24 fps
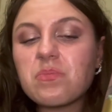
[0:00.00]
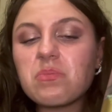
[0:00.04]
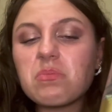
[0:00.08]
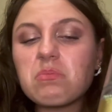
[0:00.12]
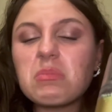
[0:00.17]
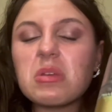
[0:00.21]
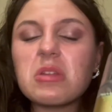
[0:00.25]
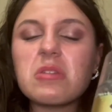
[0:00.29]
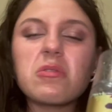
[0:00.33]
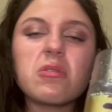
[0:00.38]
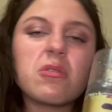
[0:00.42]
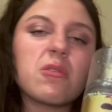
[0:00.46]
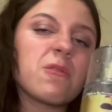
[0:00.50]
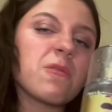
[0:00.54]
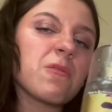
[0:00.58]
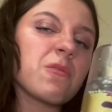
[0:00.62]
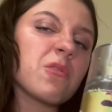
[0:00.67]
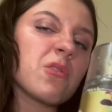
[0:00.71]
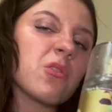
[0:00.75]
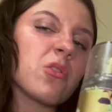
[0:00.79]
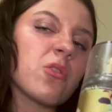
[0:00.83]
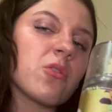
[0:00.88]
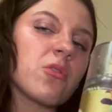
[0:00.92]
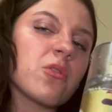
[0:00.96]
Bit too
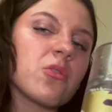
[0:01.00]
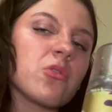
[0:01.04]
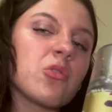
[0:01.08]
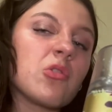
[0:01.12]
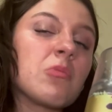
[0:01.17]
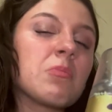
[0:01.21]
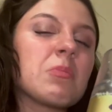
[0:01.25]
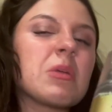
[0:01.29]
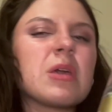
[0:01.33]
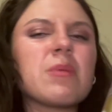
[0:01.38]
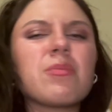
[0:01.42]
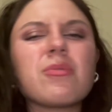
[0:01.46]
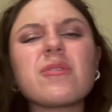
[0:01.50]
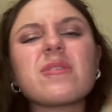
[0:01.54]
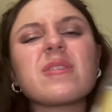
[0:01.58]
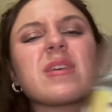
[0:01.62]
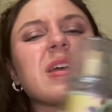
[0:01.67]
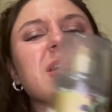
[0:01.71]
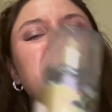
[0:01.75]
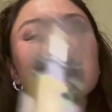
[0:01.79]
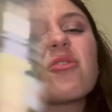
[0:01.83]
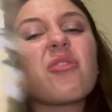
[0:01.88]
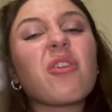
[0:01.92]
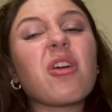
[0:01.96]
floral. People say
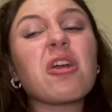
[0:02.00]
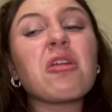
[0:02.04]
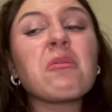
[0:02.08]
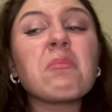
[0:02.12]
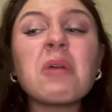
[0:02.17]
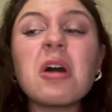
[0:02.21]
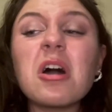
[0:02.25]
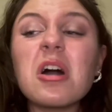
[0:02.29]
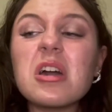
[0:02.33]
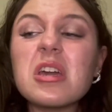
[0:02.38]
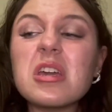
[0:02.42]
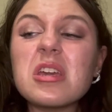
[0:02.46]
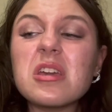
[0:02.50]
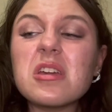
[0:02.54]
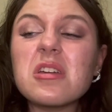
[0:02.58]
it's grandma